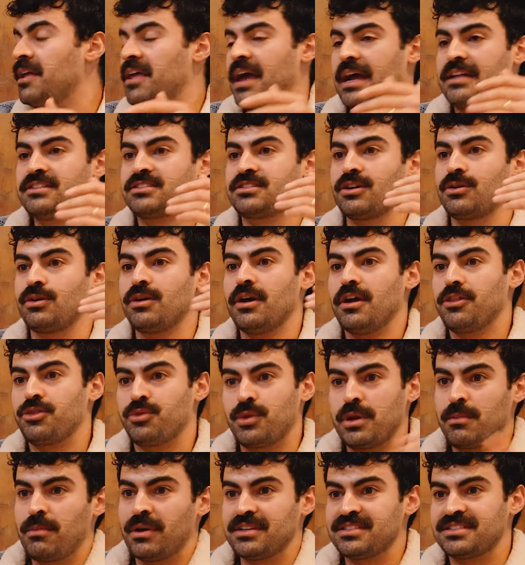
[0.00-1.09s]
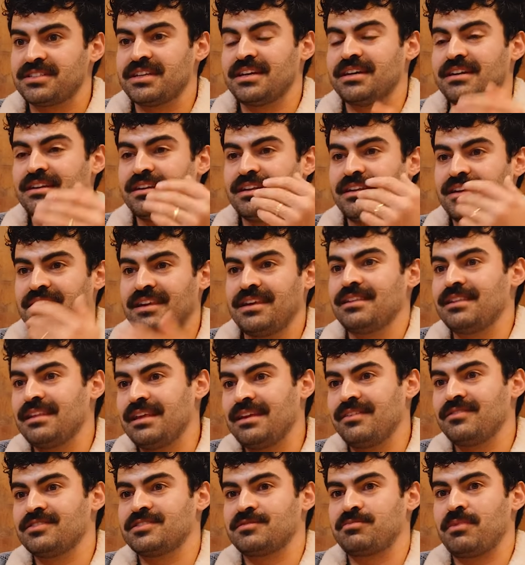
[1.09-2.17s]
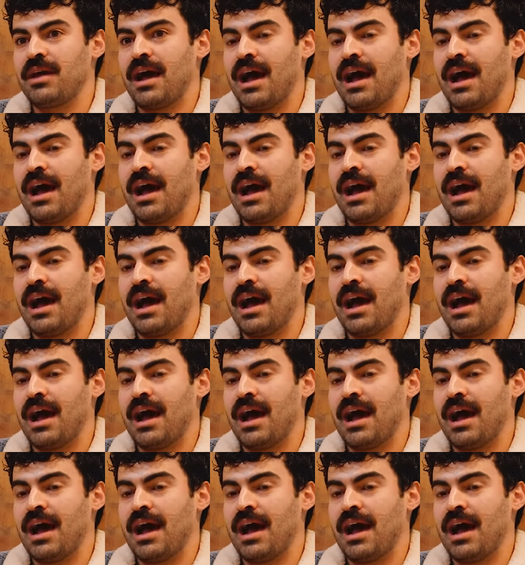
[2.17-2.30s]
And so, three months in, he leaves